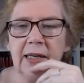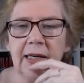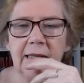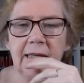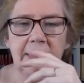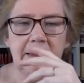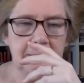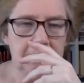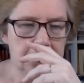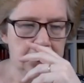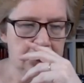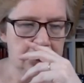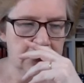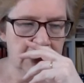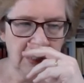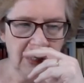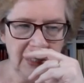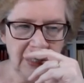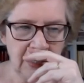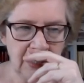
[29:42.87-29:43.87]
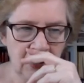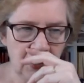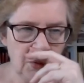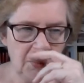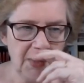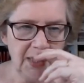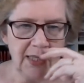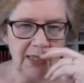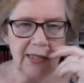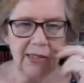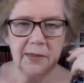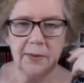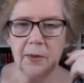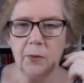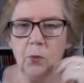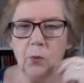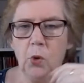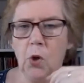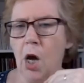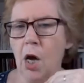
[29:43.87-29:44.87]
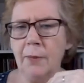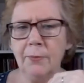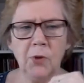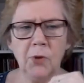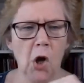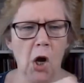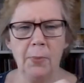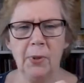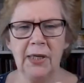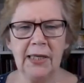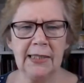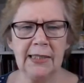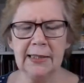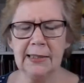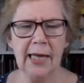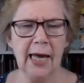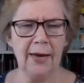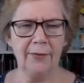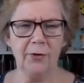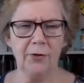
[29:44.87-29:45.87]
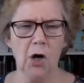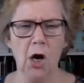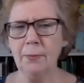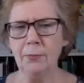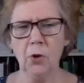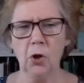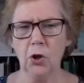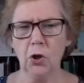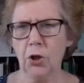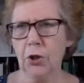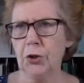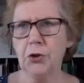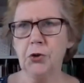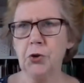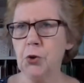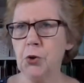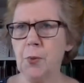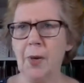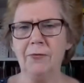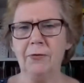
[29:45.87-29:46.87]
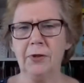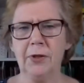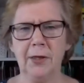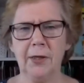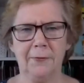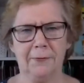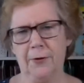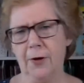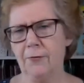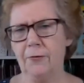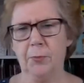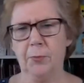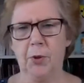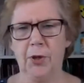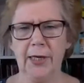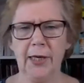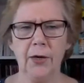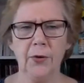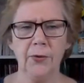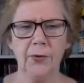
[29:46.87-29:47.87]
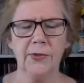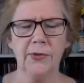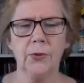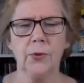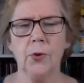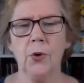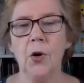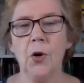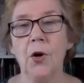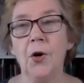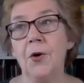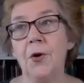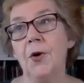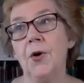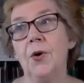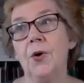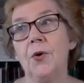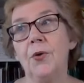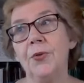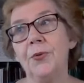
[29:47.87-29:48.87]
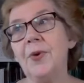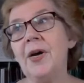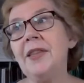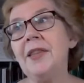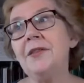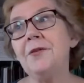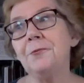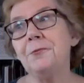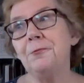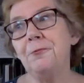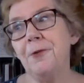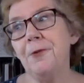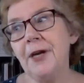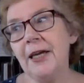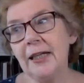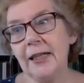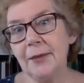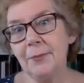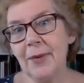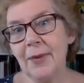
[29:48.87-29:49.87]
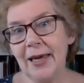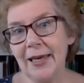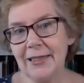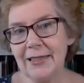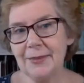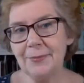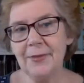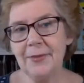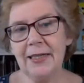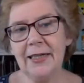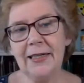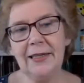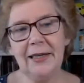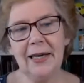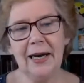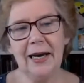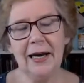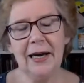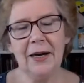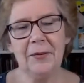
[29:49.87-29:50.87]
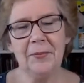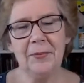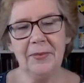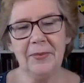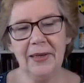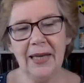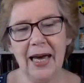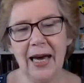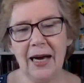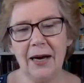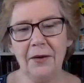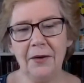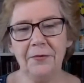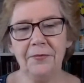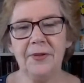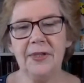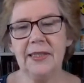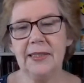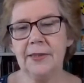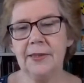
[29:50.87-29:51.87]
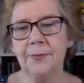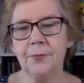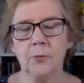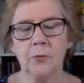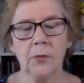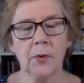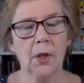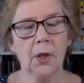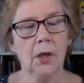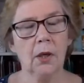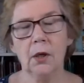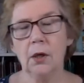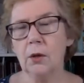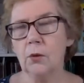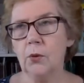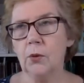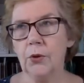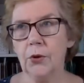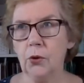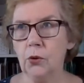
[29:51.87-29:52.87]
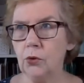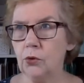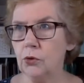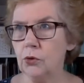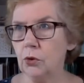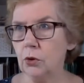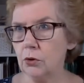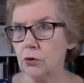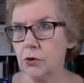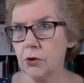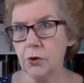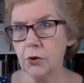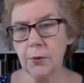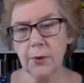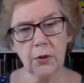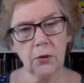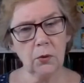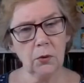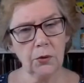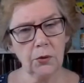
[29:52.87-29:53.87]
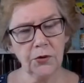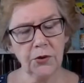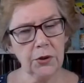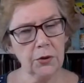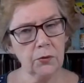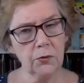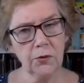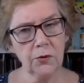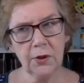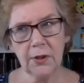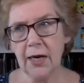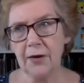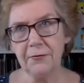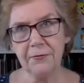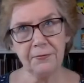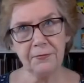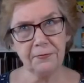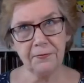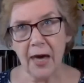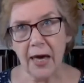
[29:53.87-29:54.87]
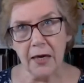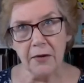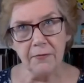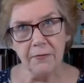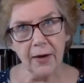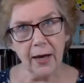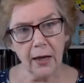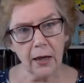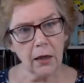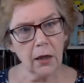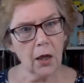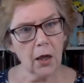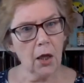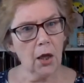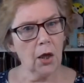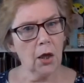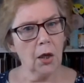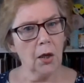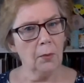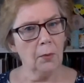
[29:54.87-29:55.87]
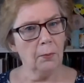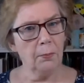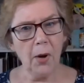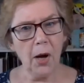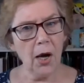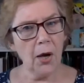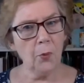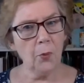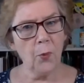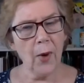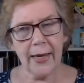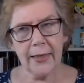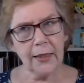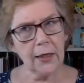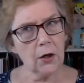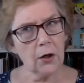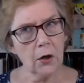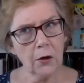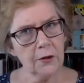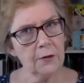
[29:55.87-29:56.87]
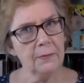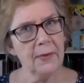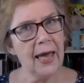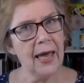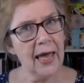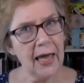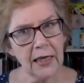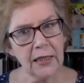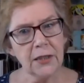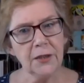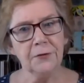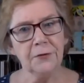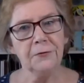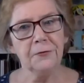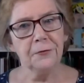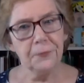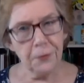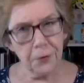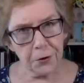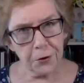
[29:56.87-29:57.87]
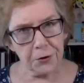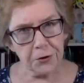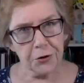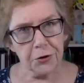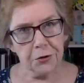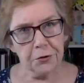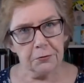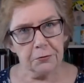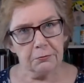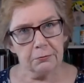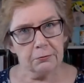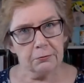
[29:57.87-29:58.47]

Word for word: And then I get comments that, well, I'm nobody's slave and I'm not going to do everything for everybody else. Or, or the one that really makes me um, laugh is, we are not doing your children a favor by waiting on them hand and foot.